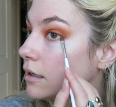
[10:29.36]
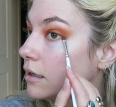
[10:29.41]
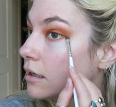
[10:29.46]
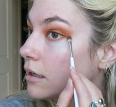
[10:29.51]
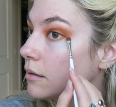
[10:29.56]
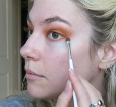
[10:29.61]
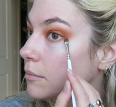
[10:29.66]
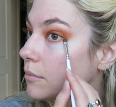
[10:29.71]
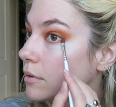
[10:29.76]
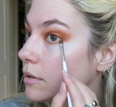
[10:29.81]

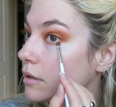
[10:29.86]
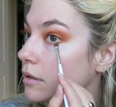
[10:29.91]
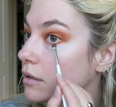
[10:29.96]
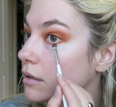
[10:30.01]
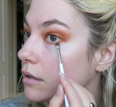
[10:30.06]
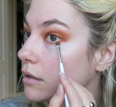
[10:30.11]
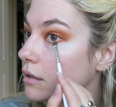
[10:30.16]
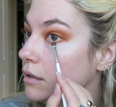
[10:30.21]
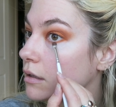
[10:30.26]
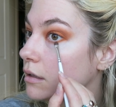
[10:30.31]
up.
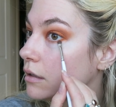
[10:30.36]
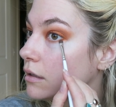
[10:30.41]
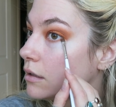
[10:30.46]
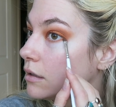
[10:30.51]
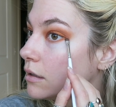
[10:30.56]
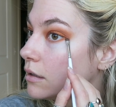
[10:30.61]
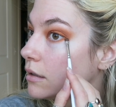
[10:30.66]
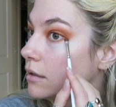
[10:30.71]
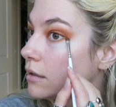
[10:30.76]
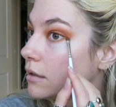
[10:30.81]

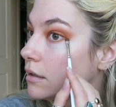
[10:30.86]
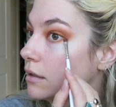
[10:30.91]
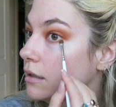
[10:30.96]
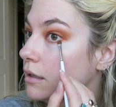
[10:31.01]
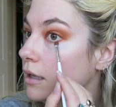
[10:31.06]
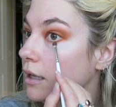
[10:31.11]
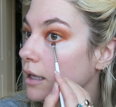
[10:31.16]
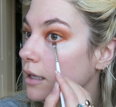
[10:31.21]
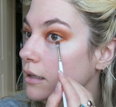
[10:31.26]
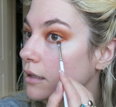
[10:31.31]

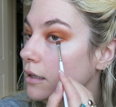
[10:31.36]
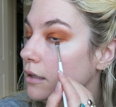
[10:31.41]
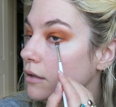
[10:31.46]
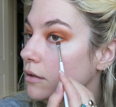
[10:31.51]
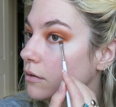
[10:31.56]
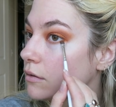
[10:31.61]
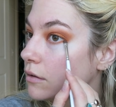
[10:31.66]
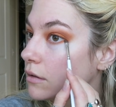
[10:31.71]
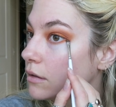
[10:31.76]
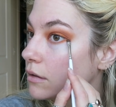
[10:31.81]
And
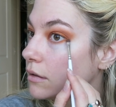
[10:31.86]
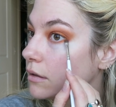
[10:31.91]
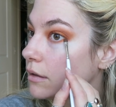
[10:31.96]
then